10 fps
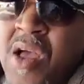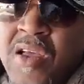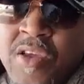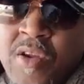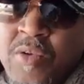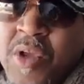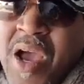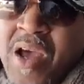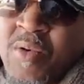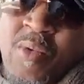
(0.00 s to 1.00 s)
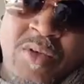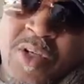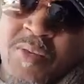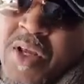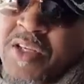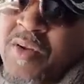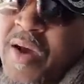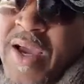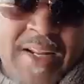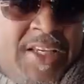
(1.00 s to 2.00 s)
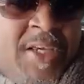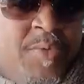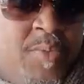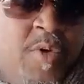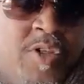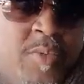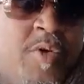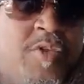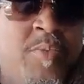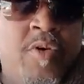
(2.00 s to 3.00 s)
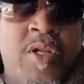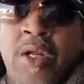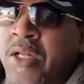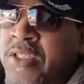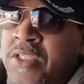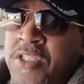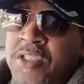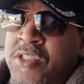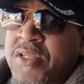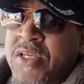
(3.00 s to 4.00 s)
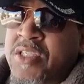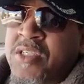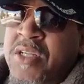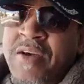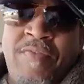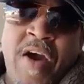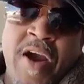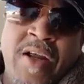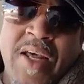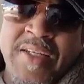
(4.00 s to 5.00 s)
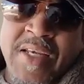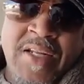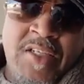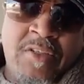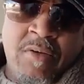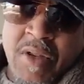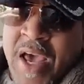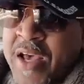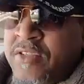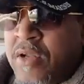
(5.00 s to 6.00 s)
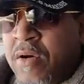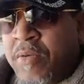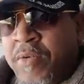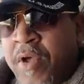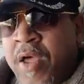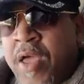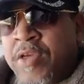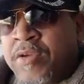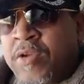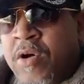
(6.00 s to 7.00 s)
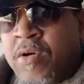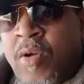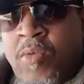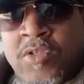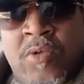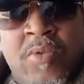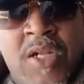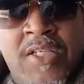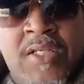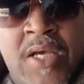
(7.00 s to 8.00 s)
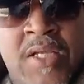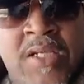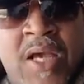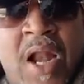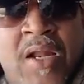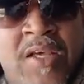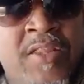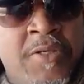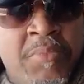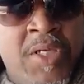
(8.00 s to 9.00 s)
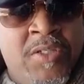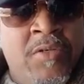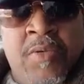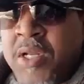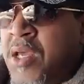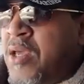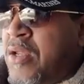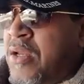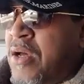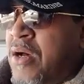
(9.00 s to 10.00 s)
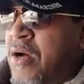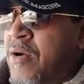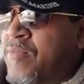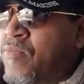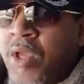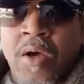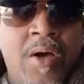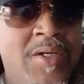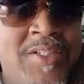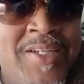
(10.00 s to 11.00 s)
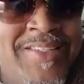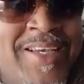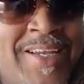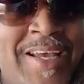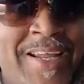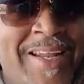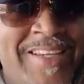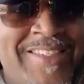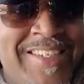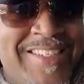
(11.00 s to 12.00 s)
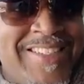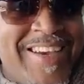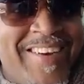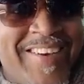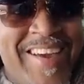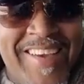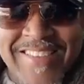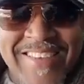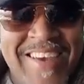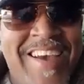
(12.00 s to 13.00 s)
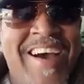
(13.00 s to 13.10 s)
I don't want something that I got to keep smoking unless it just that fire like that, and it just don't last long, and I want something that's got a lengthy meat to it. And I shouldn't have said that shit so crazy.